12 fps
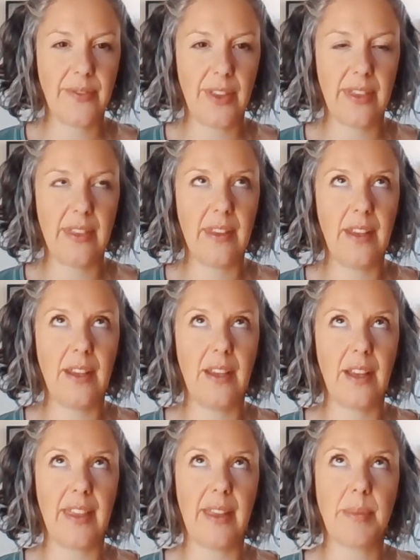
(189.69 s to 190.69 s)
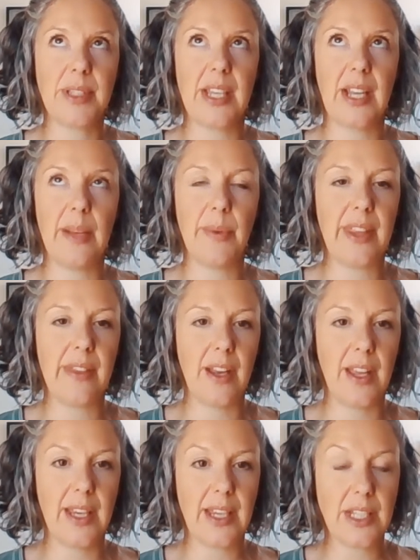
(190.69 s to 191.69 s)
if I think particularly within
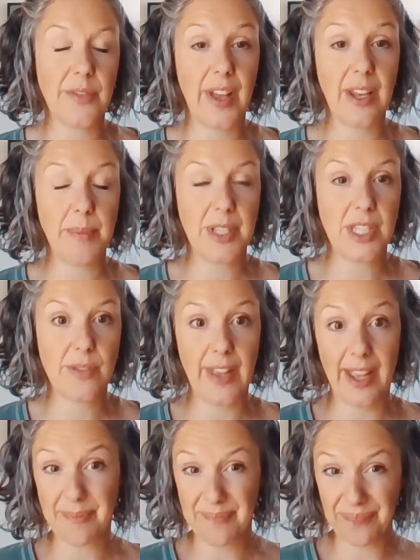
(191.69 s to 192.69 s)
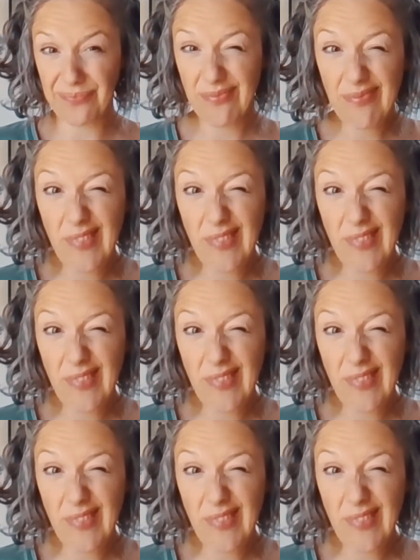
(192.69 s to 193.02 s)
the learning and development sphere,